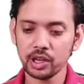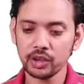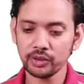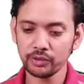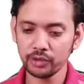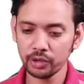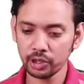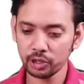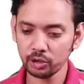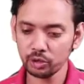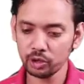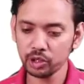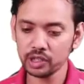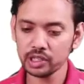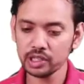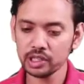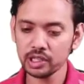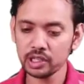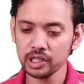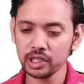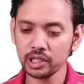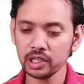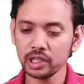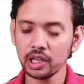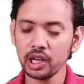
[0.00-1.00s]

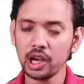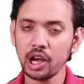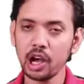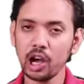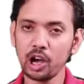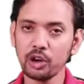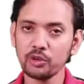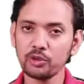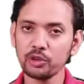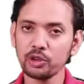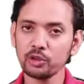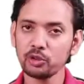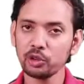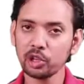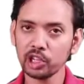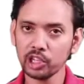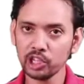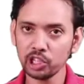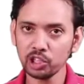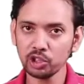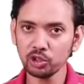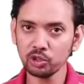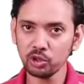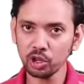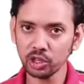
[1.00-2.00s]
frequency, how
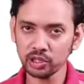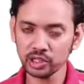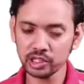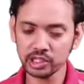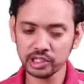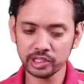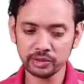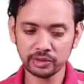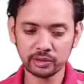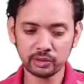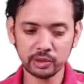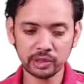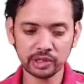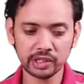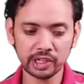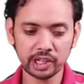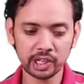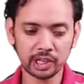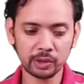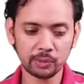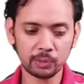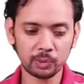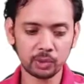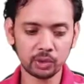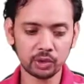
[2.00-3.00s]
frequently you want this inventory
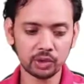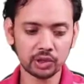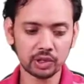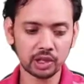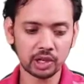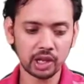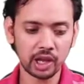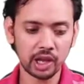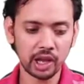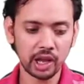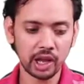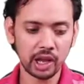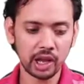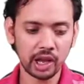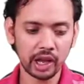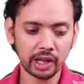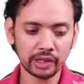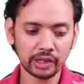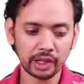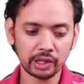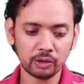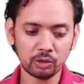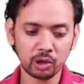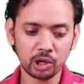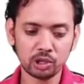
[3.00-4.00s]
report, and
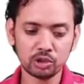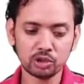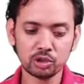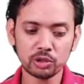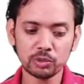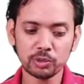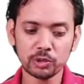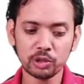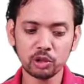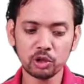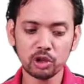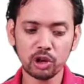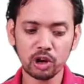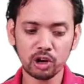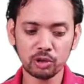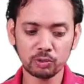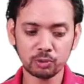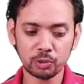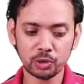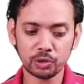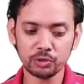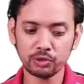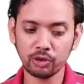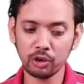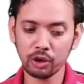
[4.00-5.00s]
then what should be your
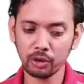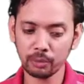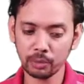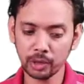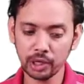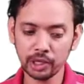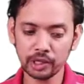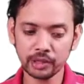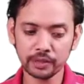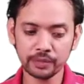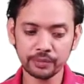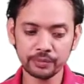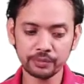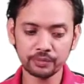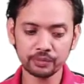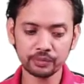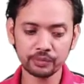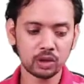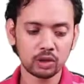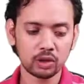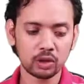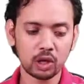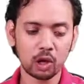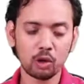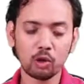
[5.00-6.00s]
output format.
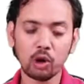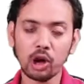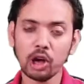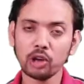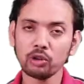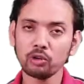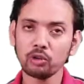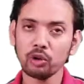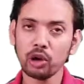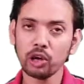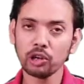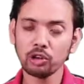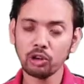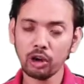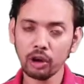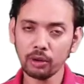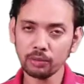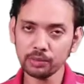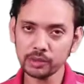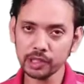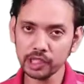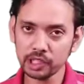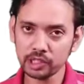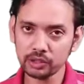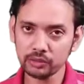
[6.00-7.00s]
Now on what
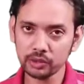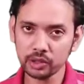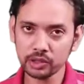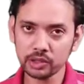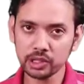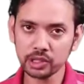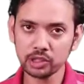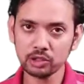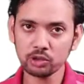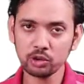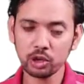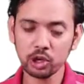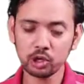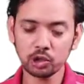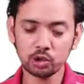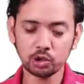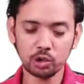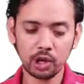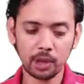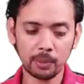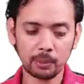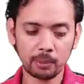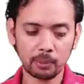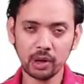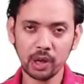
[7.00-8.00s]
object version you want to
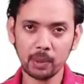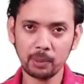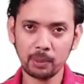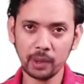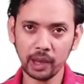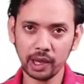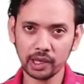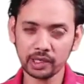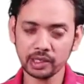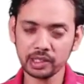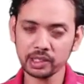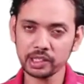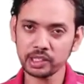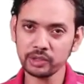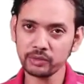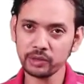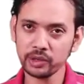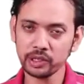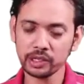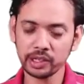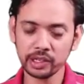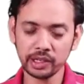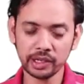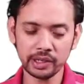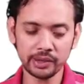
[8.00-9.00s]
apply this
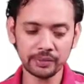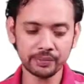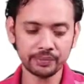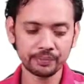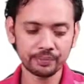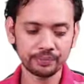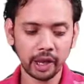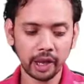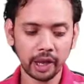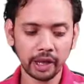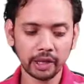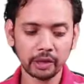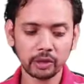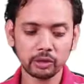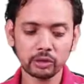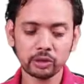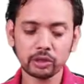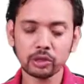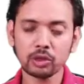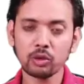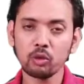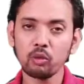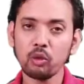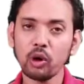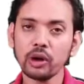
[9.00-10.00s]
inventory,
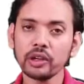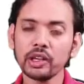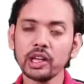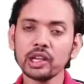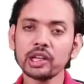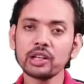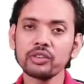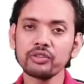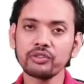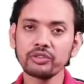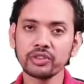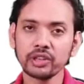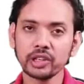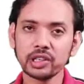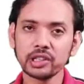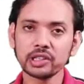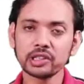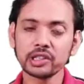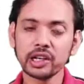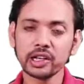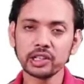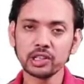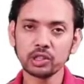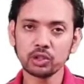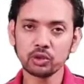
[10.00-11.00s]
and what are the fields
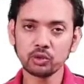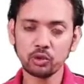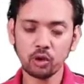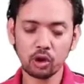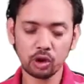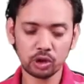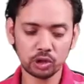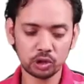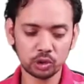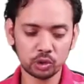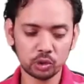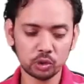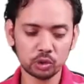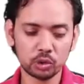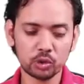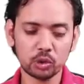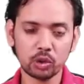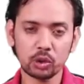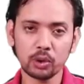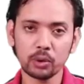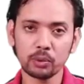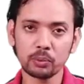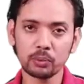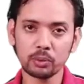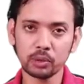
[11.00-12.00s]
that you want
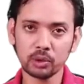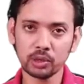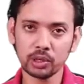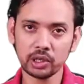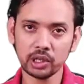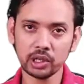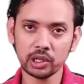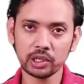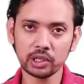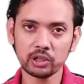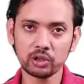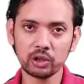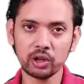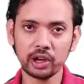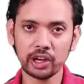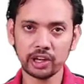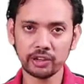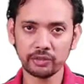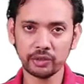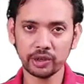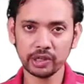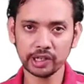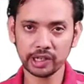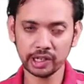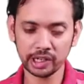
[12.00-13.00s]
to put in your
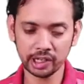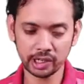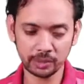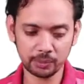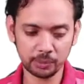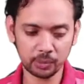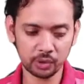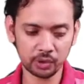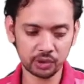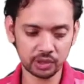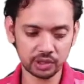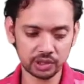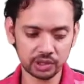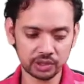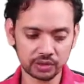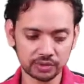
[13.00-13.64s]
inventory report.